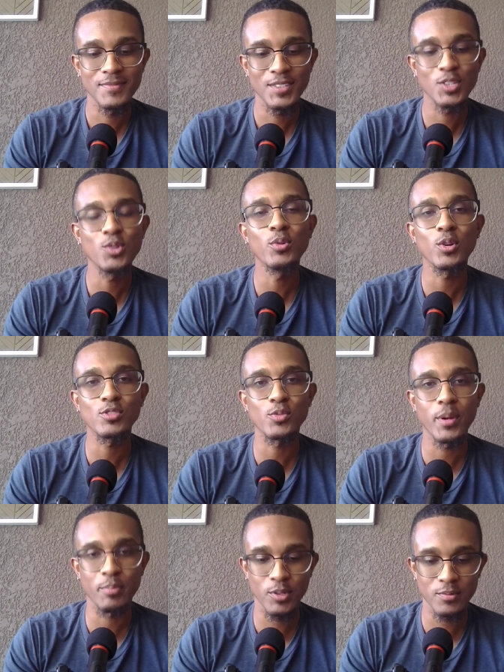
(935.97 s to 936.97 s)
Kudos to
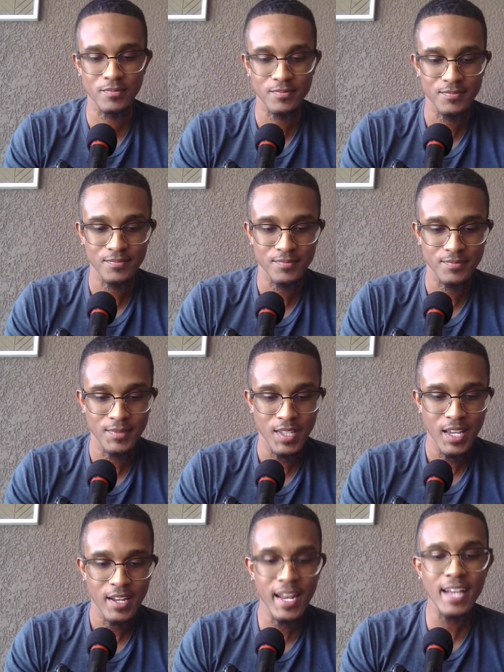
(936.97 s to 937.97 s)
Ripple.
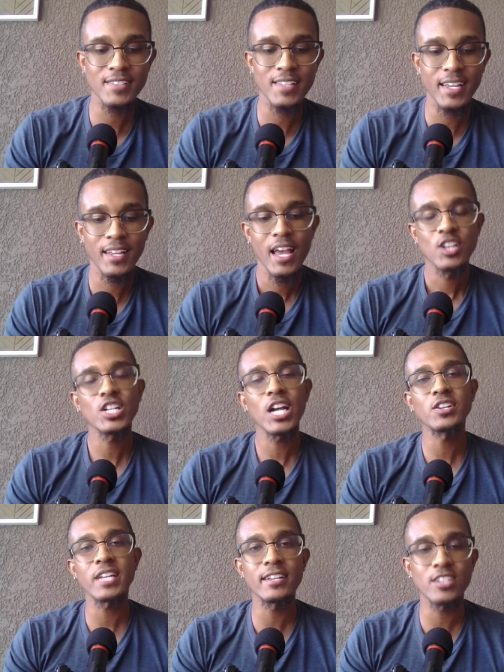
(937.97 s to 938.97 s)
Next thing, shout
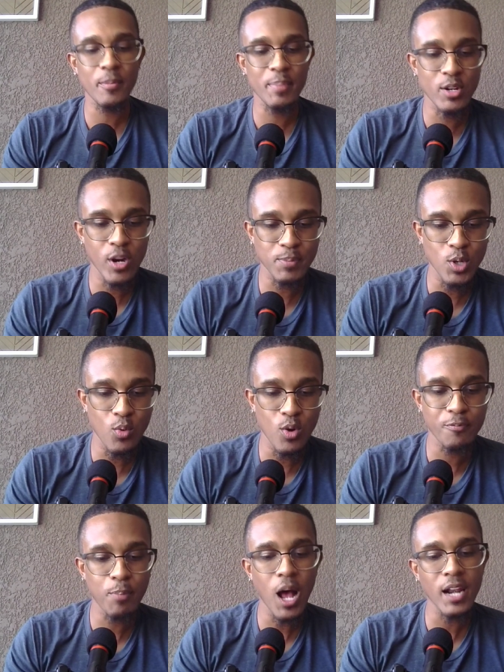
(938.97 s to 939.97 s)
out to XRP, Crypto
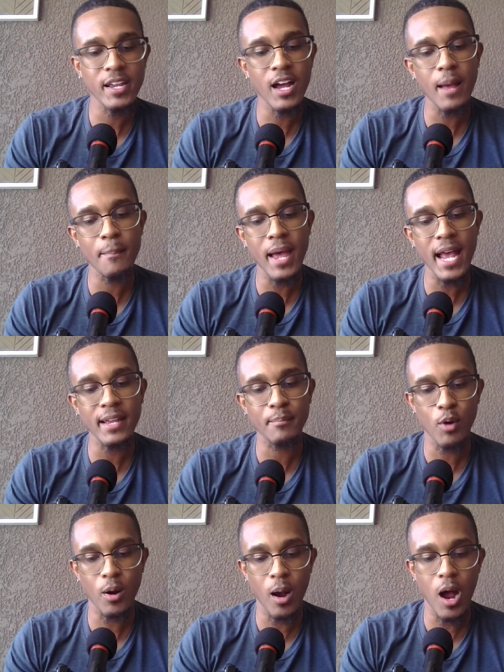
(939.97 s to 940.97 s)
Wolf, Polygon, Matic,
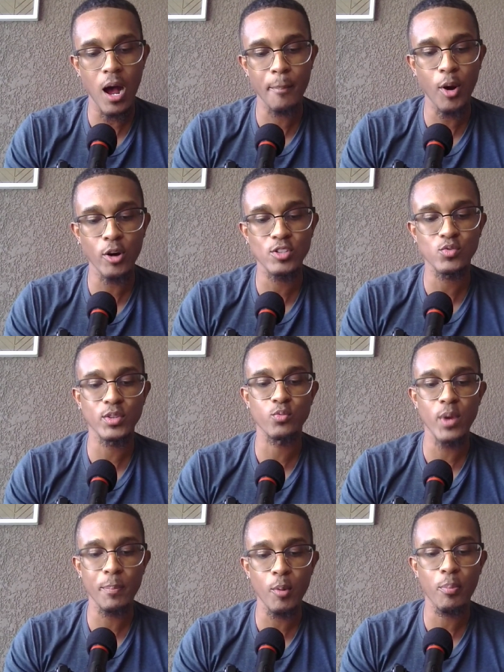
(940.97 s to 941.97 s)
uh, partners with
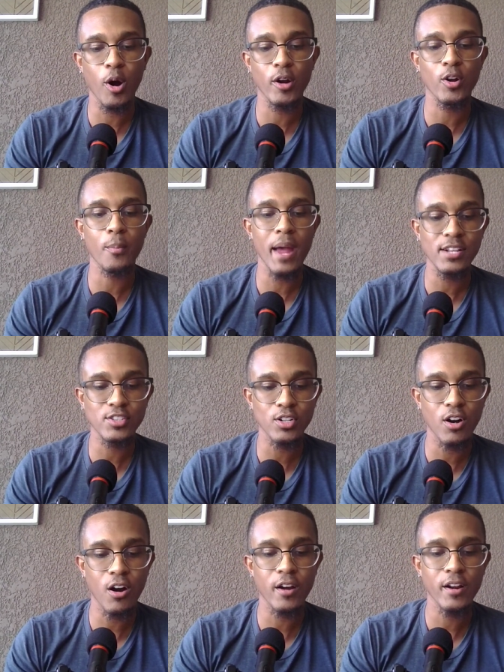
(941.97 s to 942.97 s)
Ripple Partner,
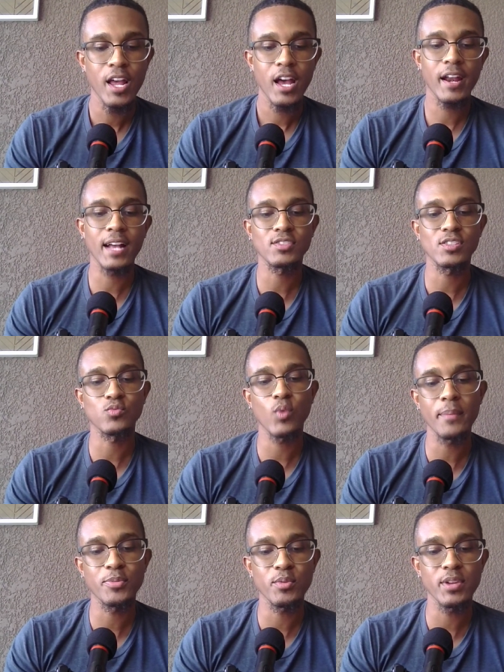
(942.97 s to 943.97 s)
MasterCard, announces
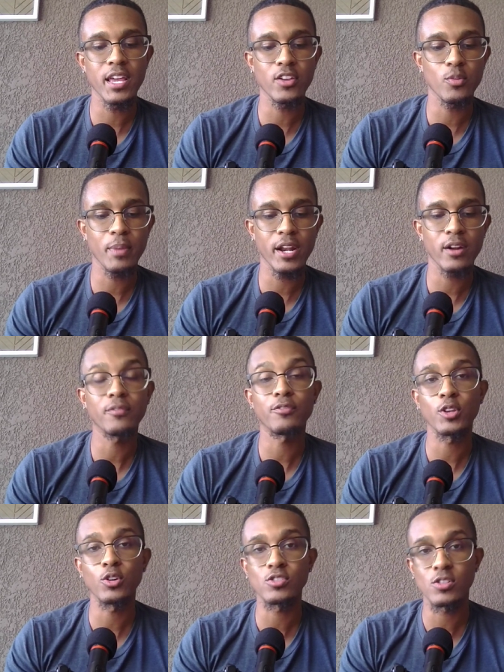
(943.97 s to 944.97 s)
Web3 Incubator for
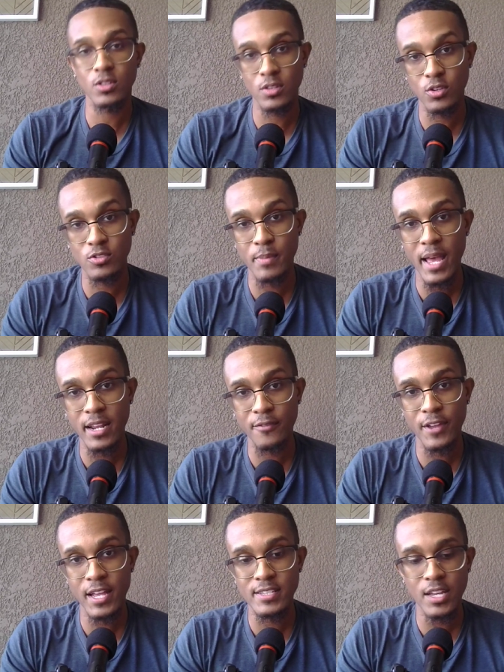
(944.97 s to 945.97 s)
those, those Matic
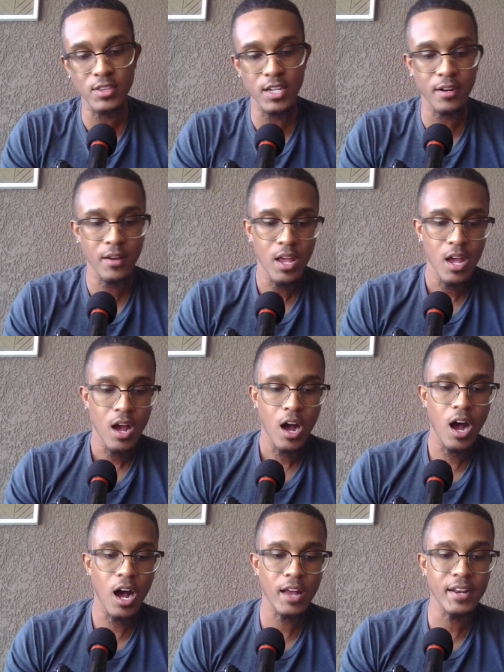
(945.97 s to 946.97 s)
fans out there.
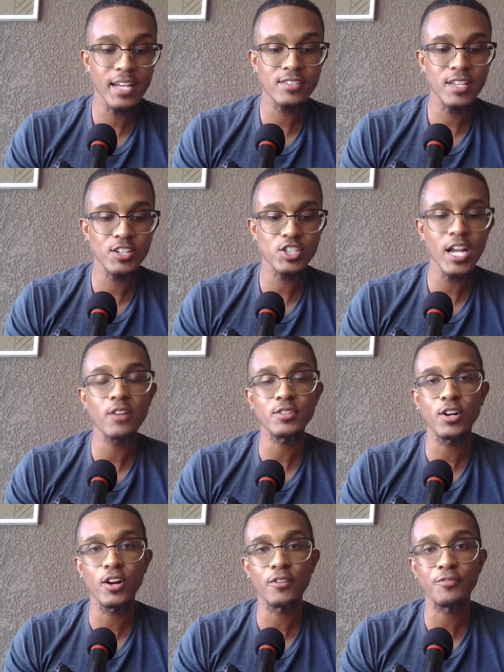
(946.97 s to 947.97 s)
Uh, next thing, shout out to
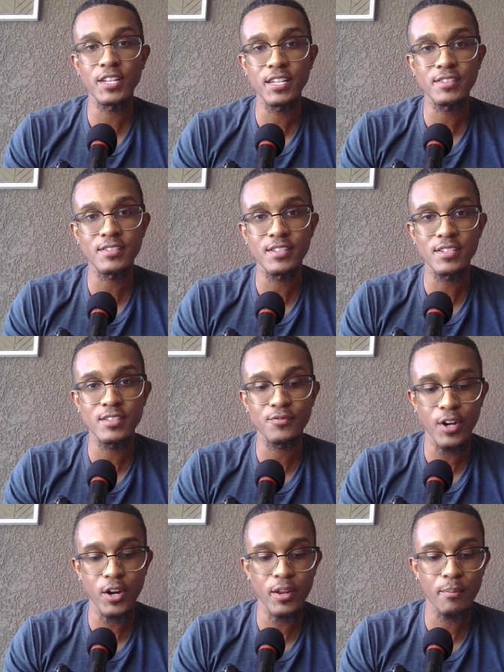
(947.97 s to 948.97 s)
Kurt for this. This is
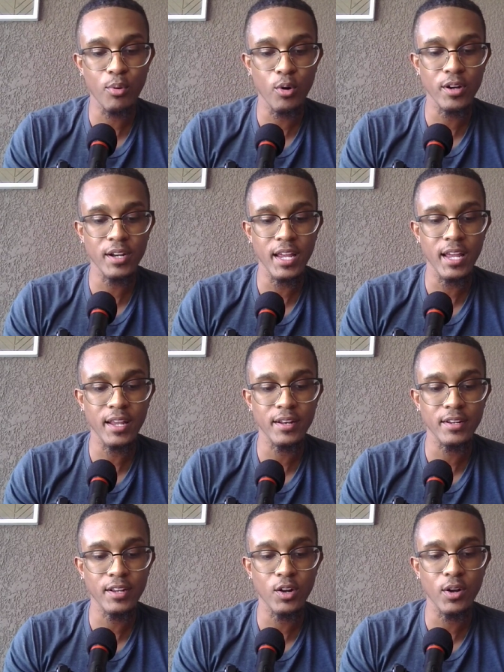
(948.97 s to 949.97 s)
very important
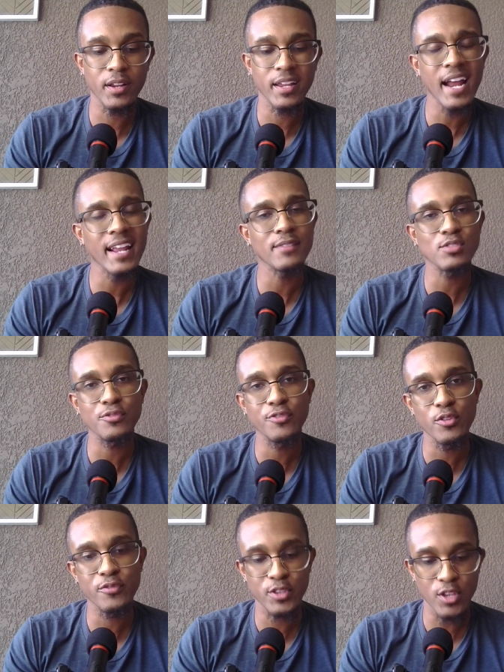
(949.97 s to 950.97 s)
and, you know, it kind of gives you
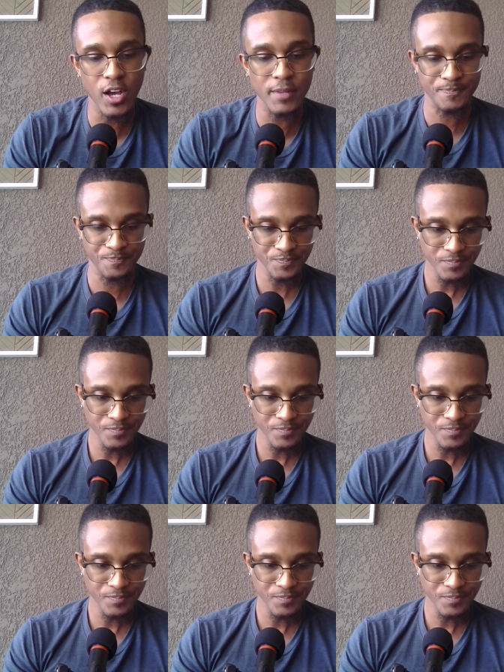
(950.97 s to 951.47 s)
food for thought.